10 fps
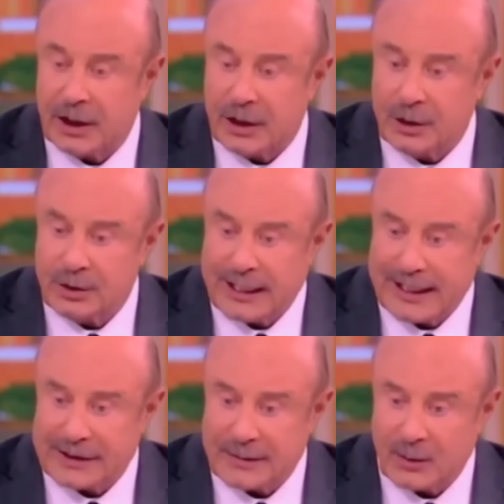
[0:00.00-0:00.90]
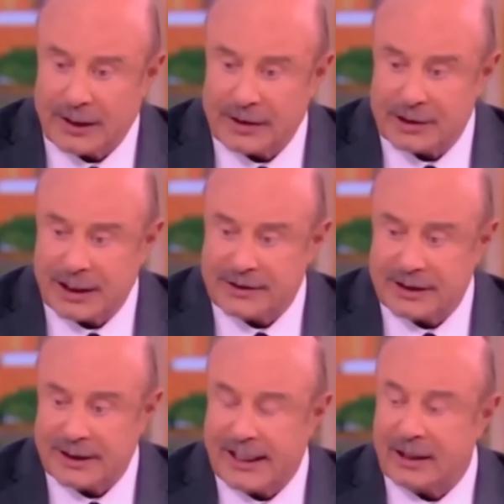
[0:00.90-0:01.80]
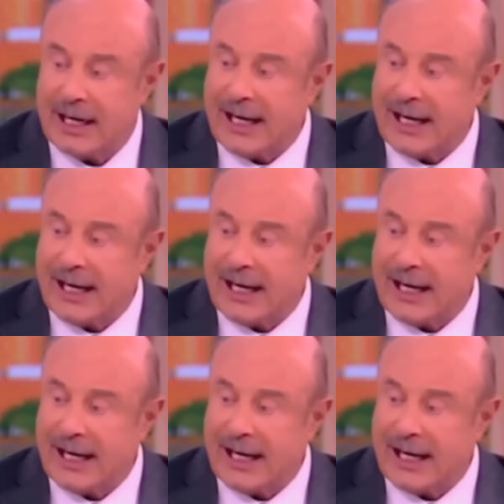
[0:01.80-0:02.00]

Who takes them away and shuts it down?